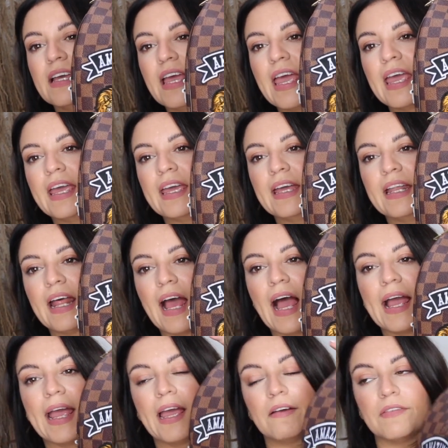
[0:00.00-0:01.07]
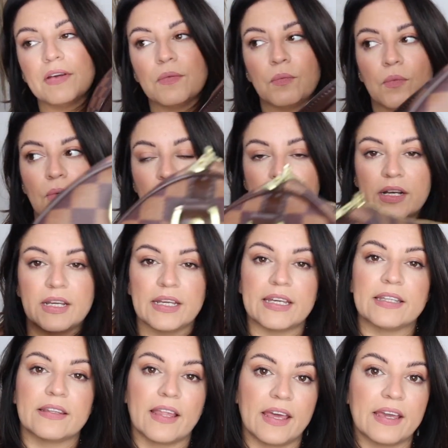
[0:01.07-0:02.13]
And I haven't worn it
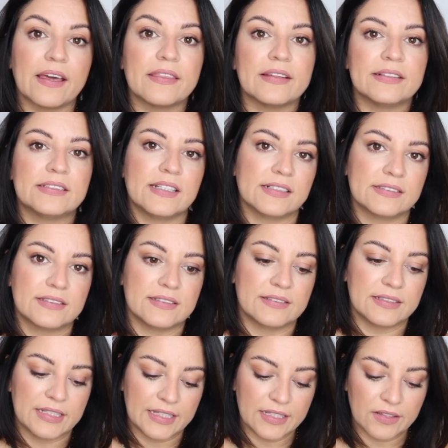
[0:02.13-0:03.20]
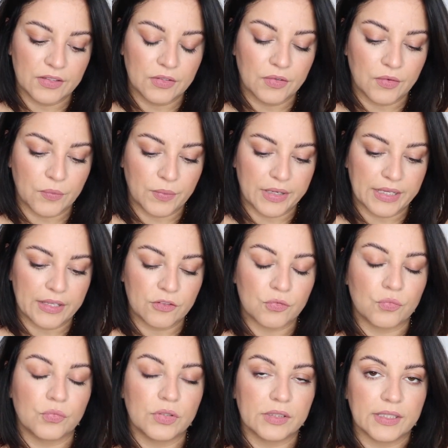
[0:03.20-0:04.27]
in like the Texas heat. You know, when it
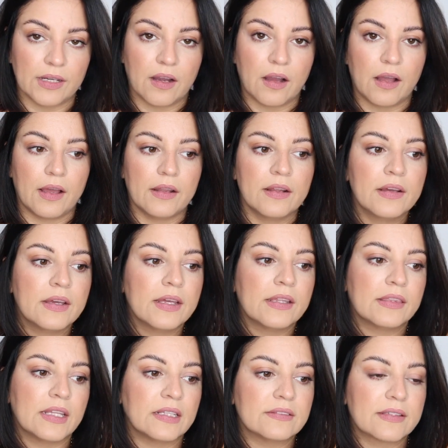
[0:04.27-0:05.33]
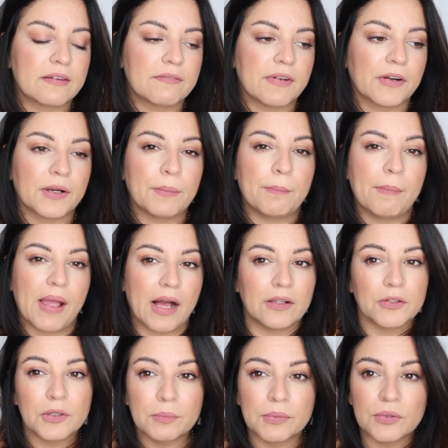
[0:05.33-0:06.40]
gets really hot, things get very
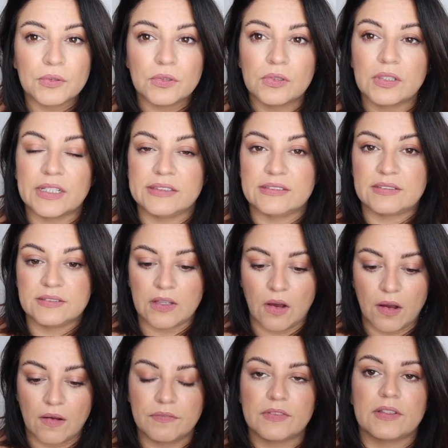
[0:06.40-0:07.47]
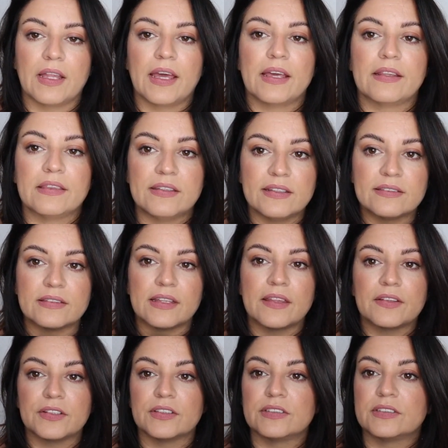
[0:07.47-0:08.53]
malleable and soft. Like these
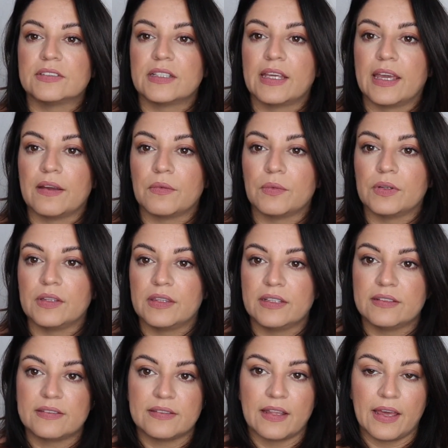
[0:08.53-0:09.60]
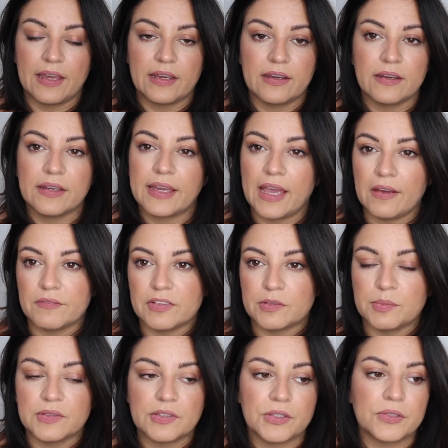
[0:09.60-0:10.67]
leathers get, this like
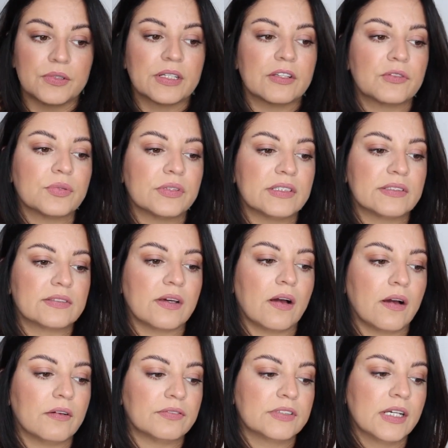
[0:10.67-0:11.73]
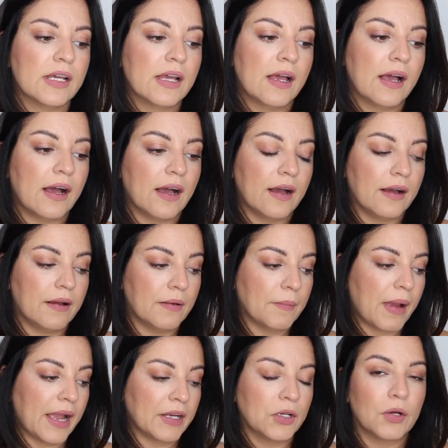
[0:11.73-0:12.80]
canvas material gets really soft.
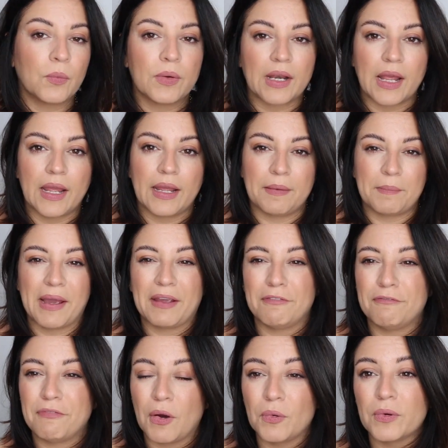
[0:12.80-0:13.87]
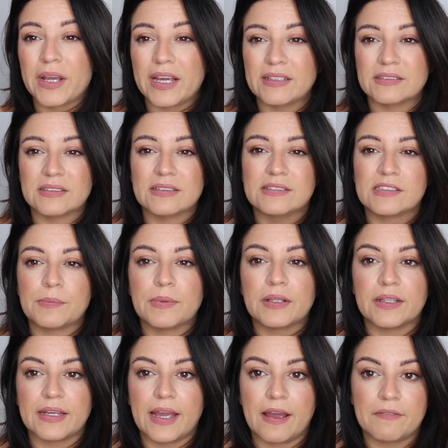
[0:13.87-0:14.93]
I know when my phone cases,
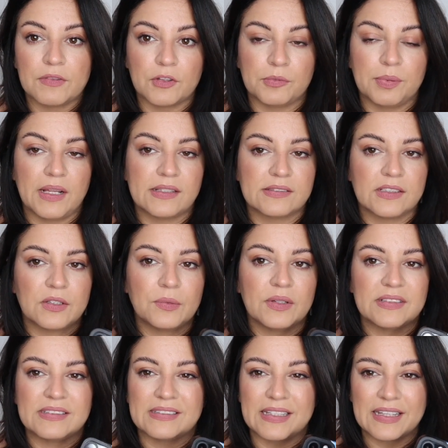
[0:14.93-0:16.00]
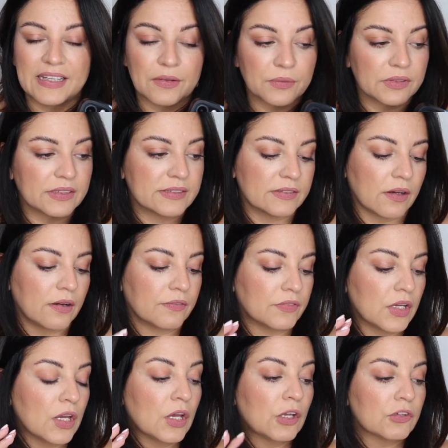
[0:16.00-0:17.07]
typically I have those plastic ones, they get really soft.
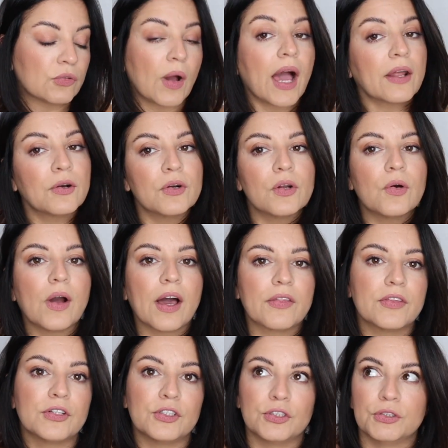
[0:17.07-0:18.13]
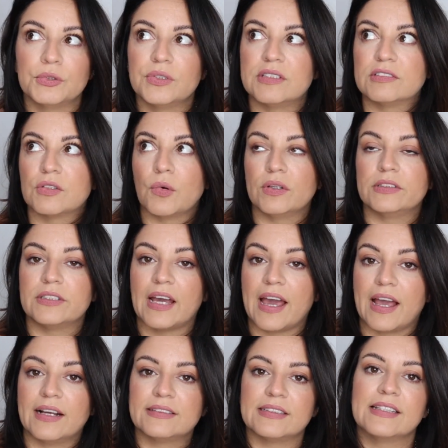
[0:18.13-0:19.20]
So I don't know how the glue is going to
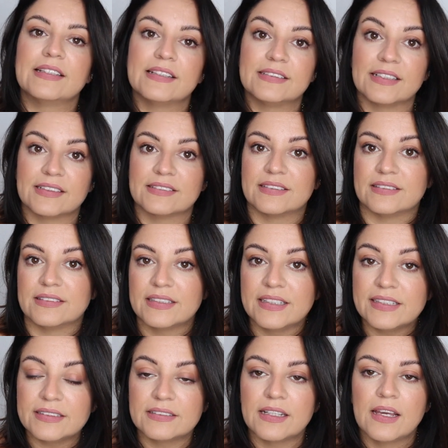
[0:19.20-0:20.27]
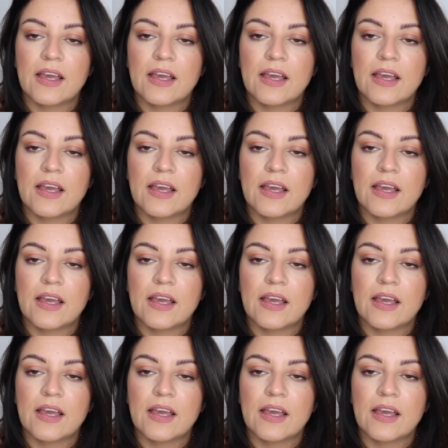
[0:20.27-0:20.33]
act in the Texas heat.